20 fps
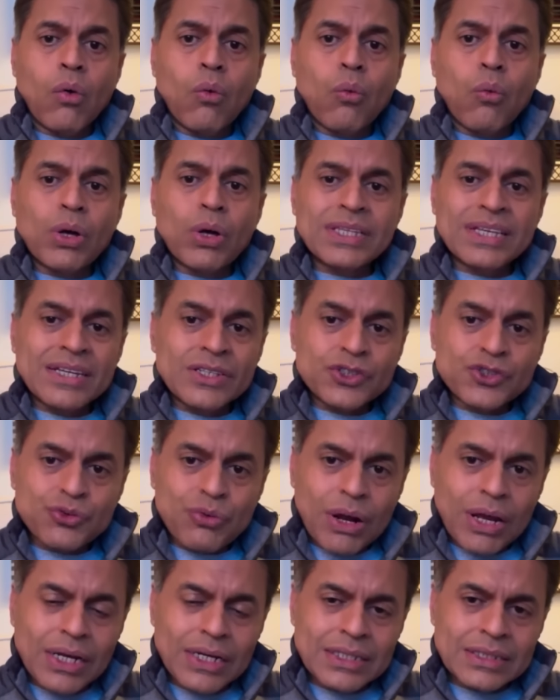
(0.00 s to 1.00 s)
What the
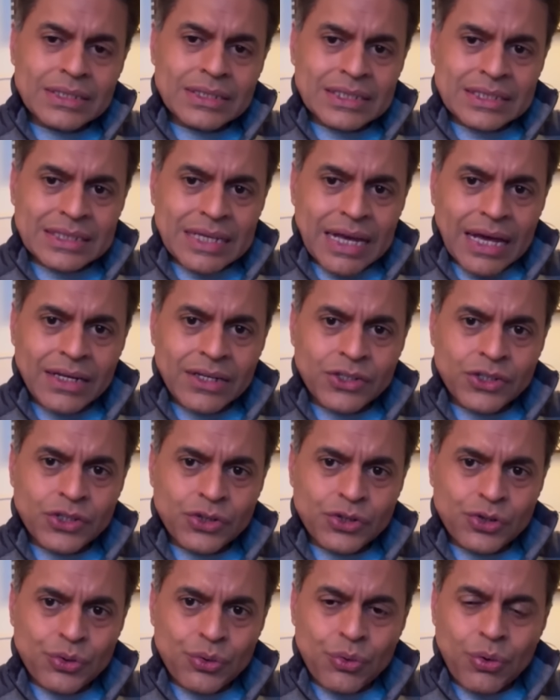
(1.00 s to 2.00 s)
Israelis decided to
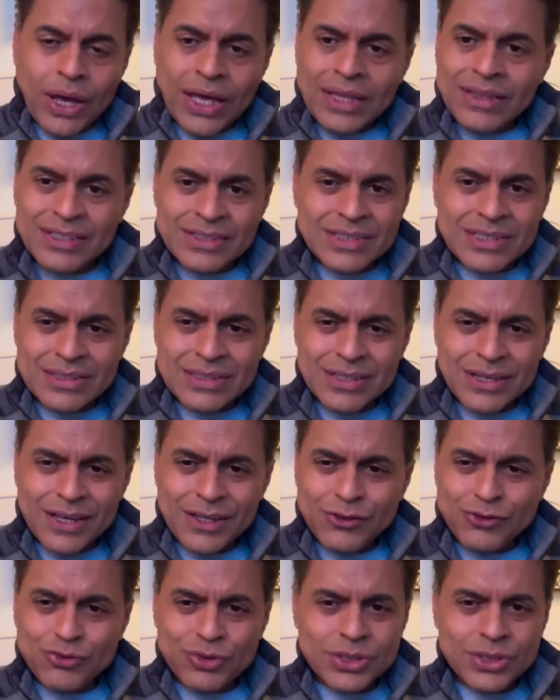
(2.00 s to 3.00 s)
do, and this is
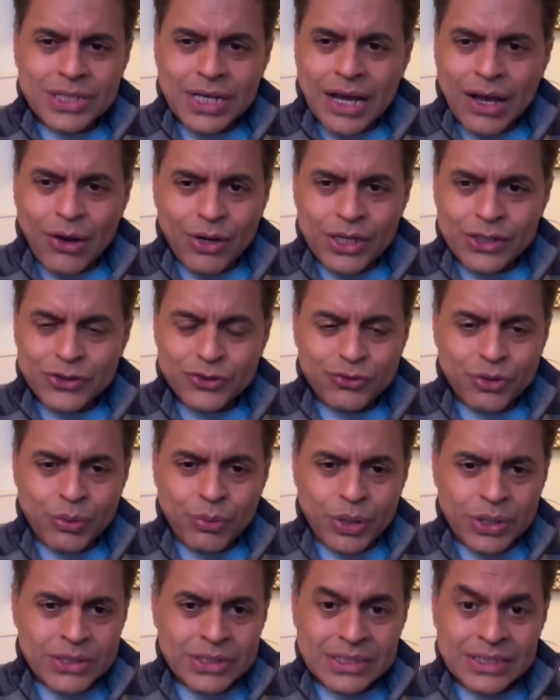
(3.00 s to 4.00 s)
interesting how history
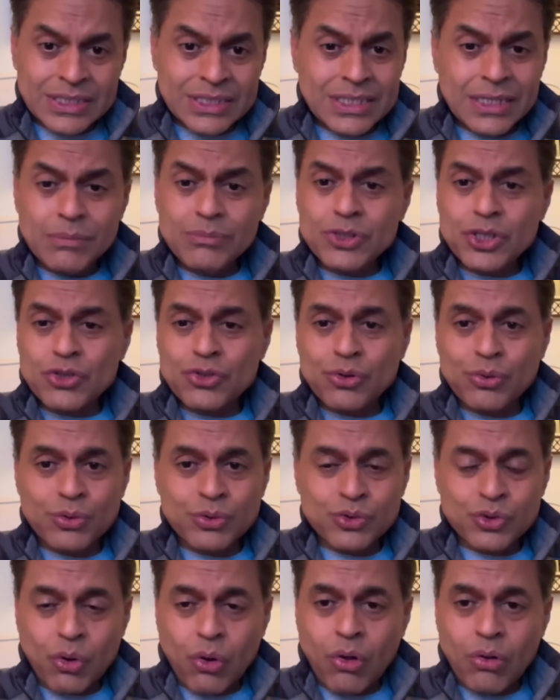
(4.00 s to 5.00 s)
works, it seems as though it
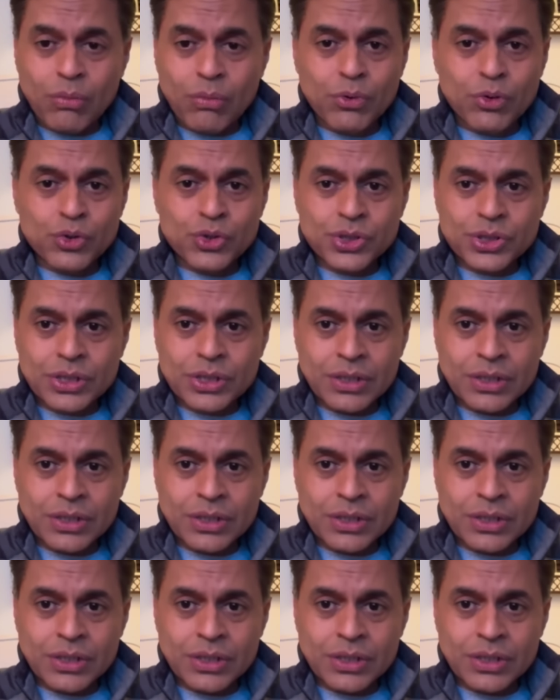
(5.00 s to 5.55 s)
was almost